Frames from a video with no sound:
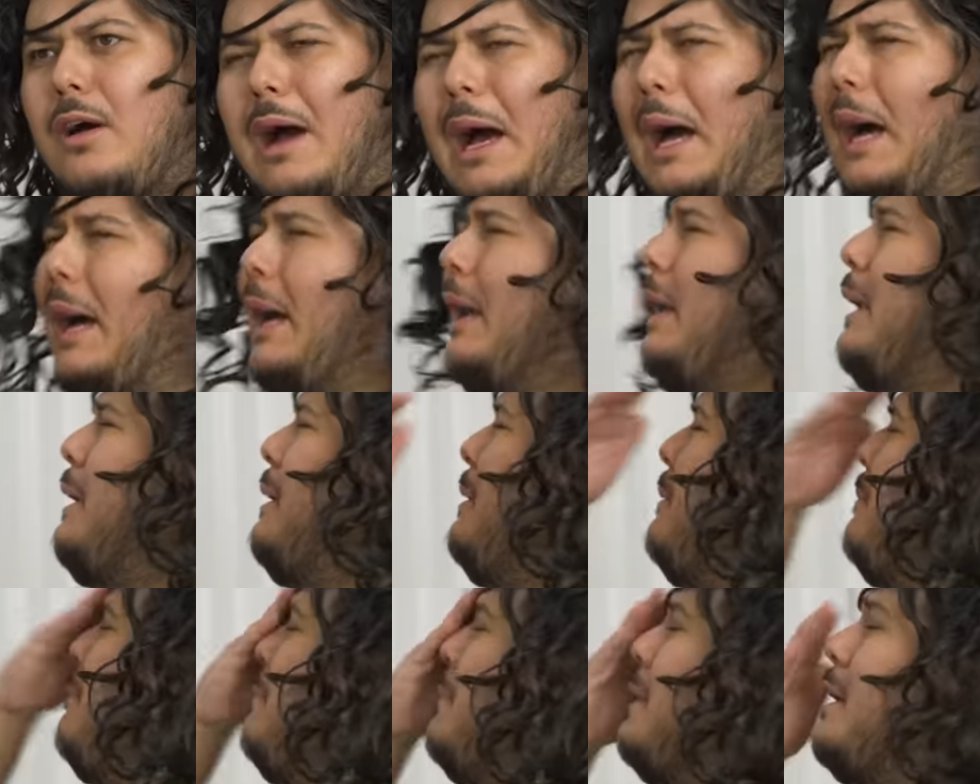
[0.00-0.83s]
Ay,
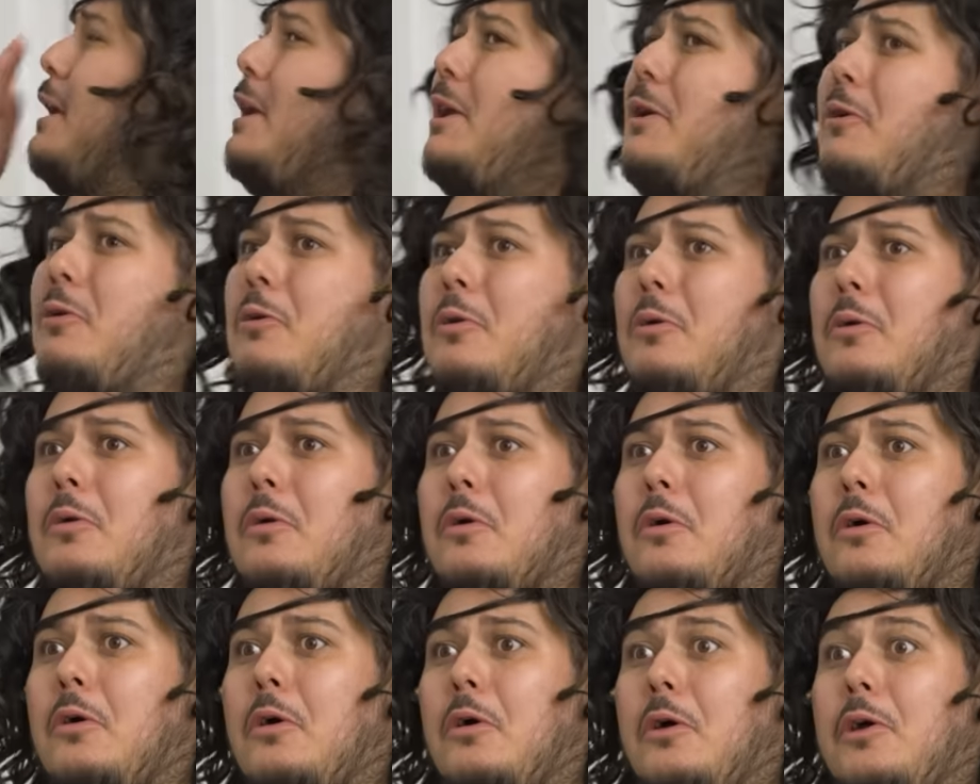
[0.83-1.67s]
mijo.
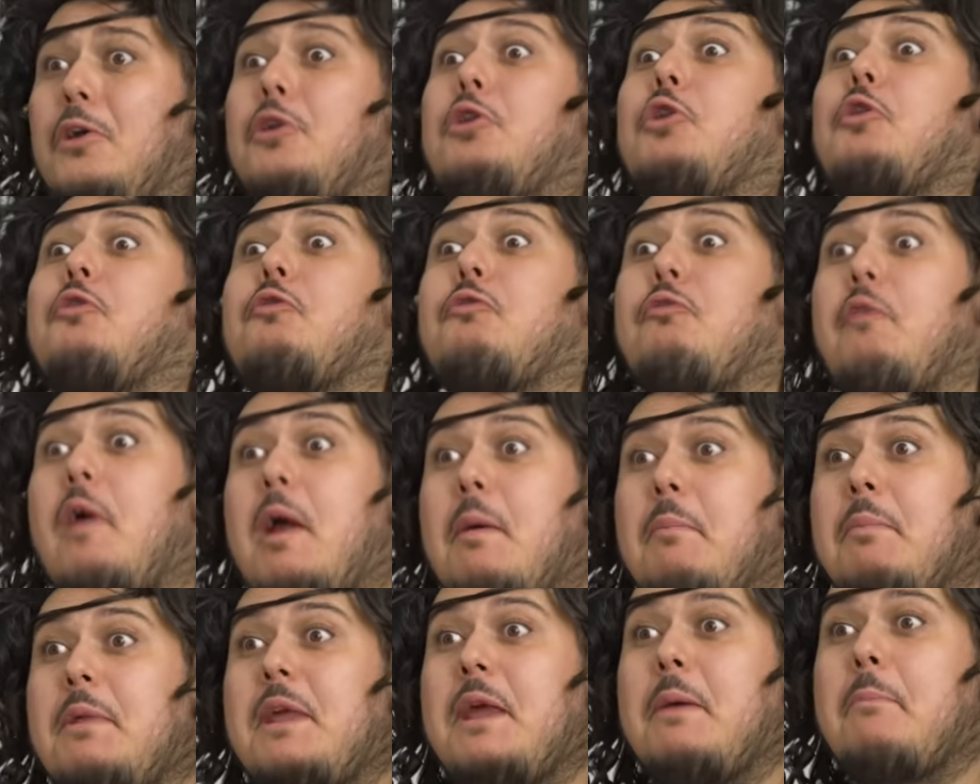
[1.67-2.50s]
Your
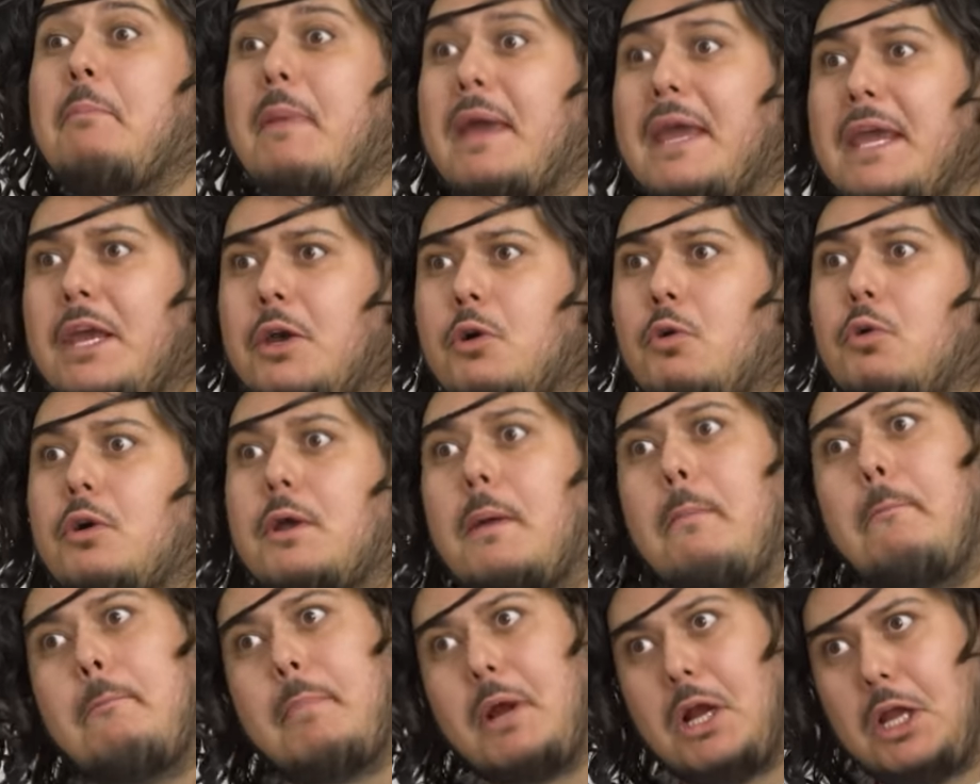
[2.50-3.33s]
family in Mexico
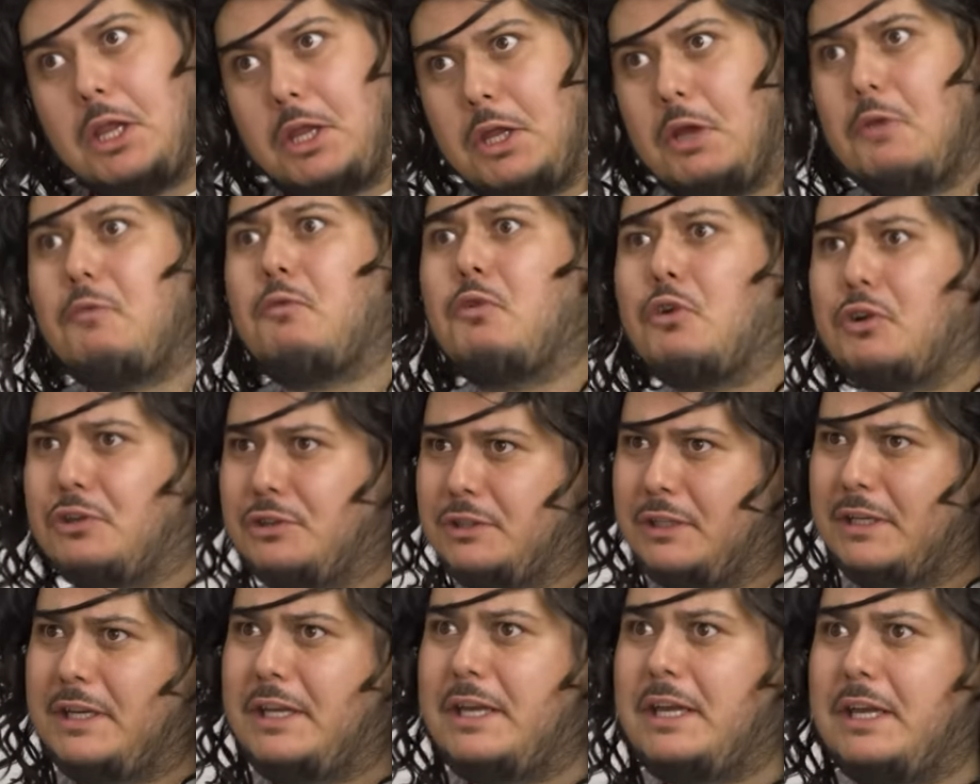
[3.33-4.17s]
can barely afford
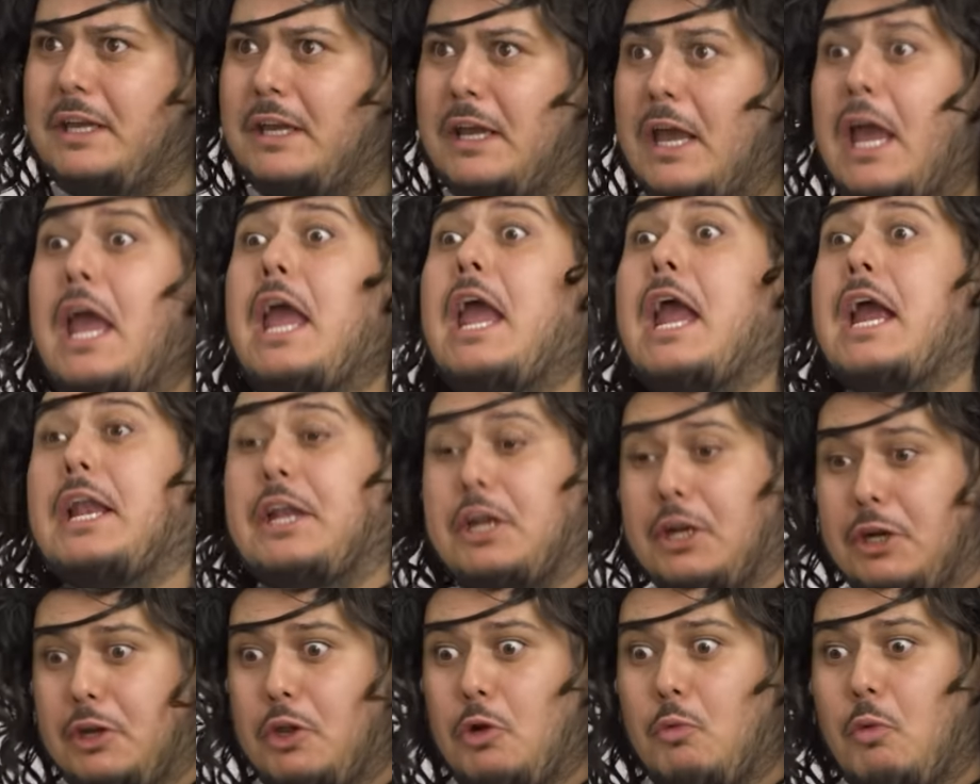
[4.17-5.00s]
to eat, and
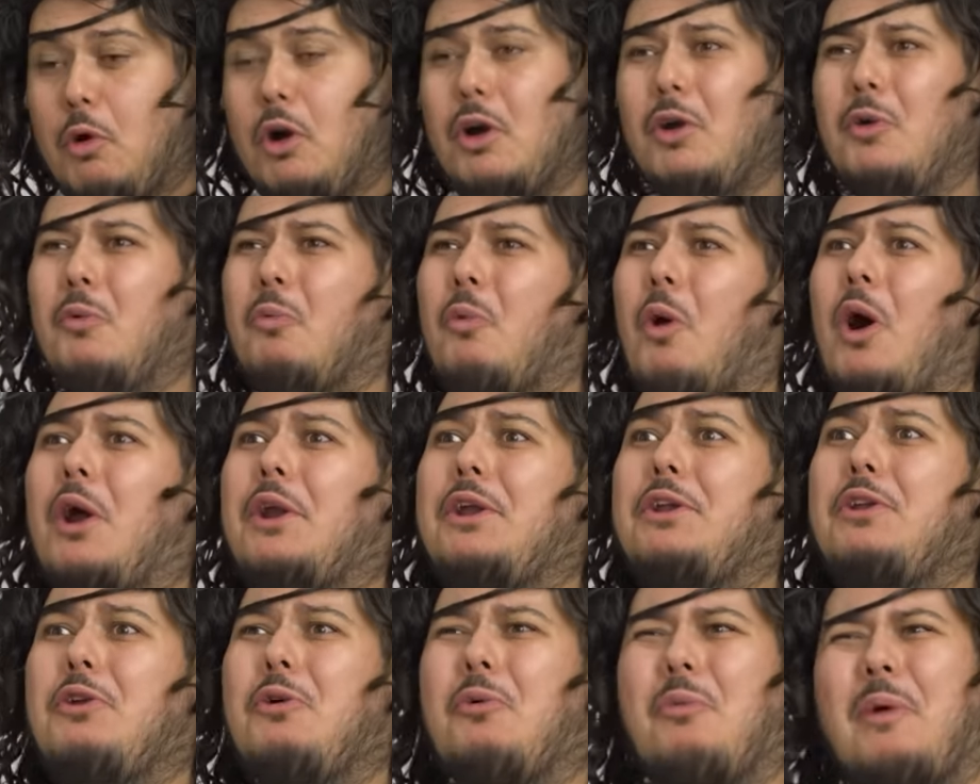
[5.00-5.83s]
here you are
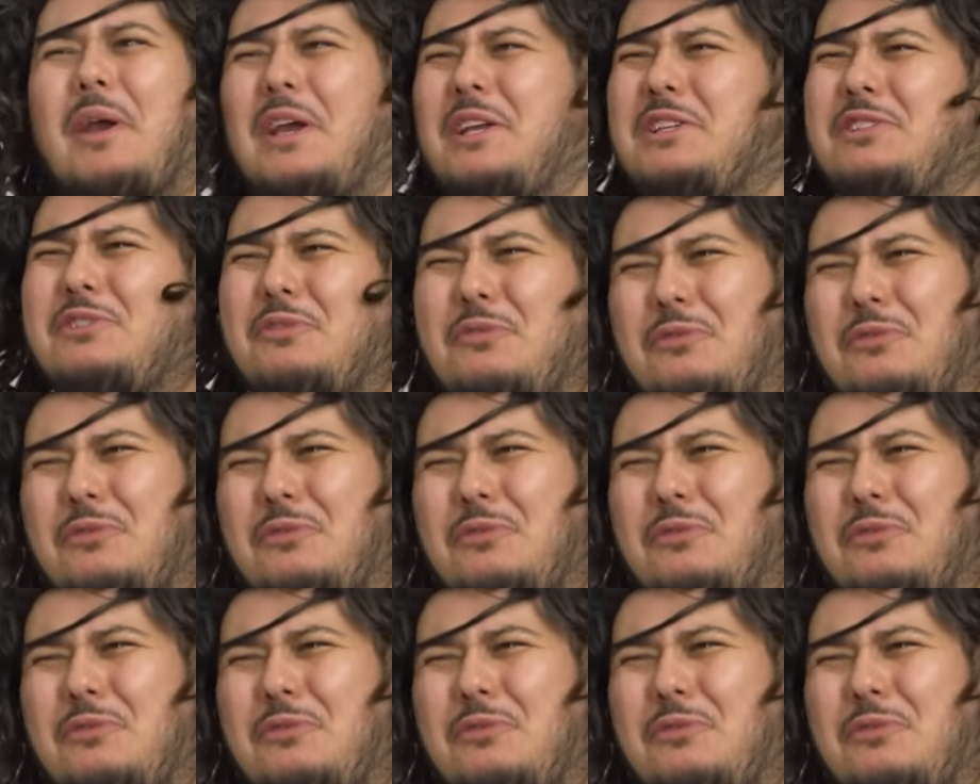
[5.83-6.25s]
wanting to waste